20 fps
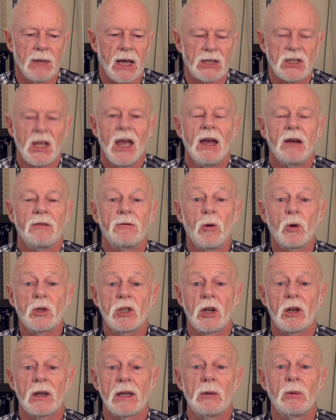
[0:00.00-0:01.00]
MAX.
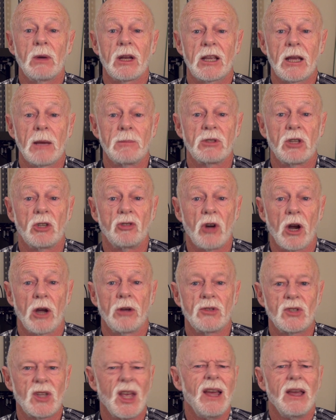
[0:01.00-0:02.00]
Fortunately, when it comes to
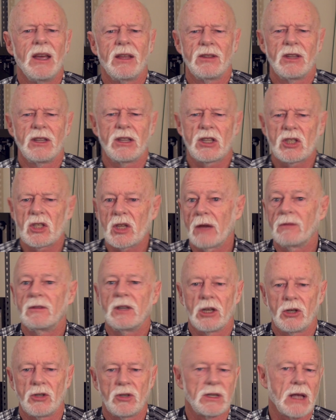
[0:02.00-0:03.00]
drones, the
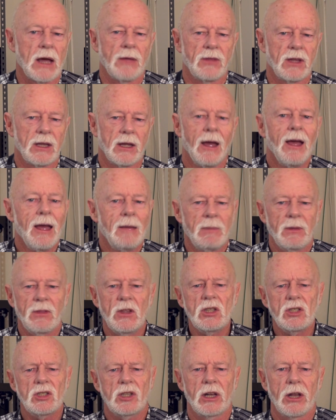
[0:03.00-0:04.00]
safety issues aren't there. But
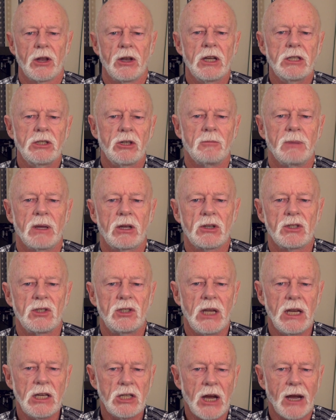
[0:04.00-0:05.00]
there's still an issue because
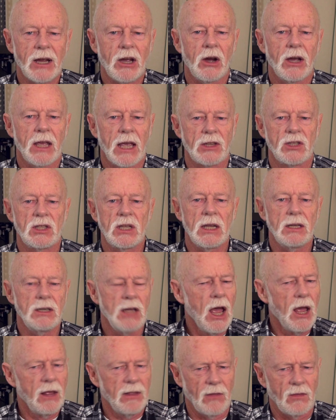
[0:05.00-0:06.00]
DJI has said
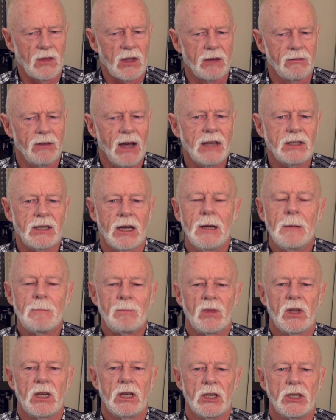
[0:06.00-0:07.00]
that the Avata
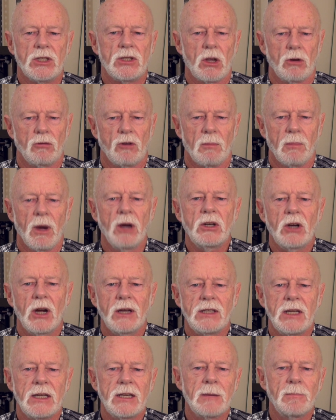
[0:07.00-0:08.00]
is remote
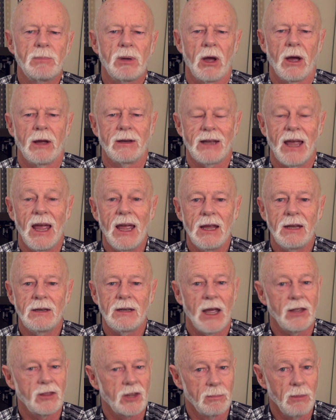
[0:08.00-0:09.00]
ID compliant. And
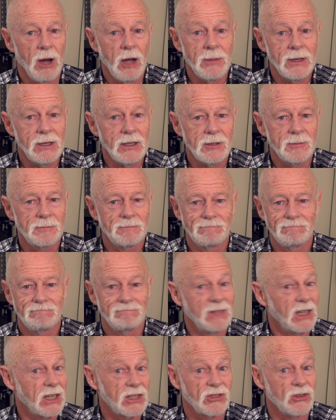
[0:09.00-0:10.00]
at the moment,
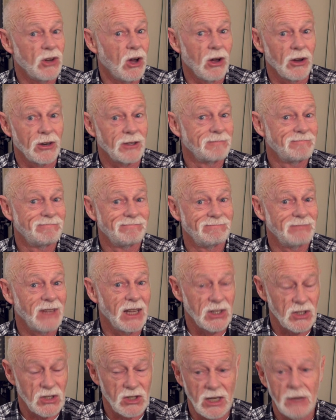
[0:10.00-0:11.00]
it's not.
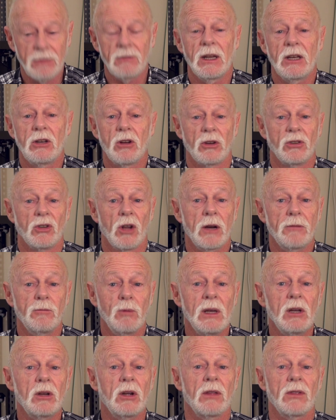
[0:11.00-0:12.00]
It's definitely not. Not if
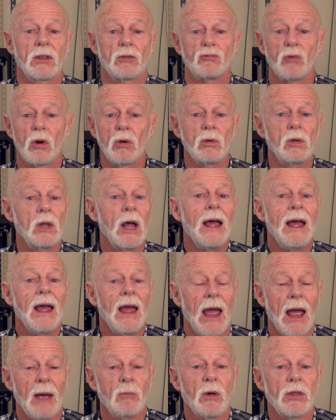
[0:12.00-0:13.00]
we look at the rule
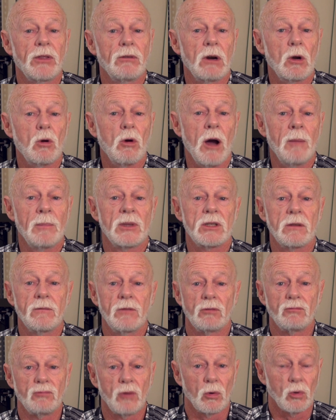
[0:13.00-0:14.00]
and what the requirements of
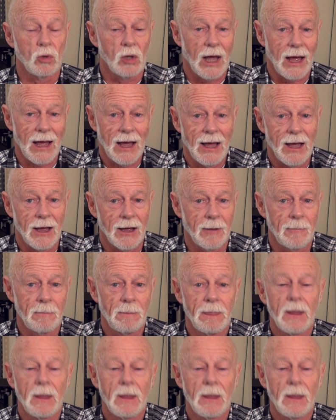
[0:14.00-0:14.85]
the rule are.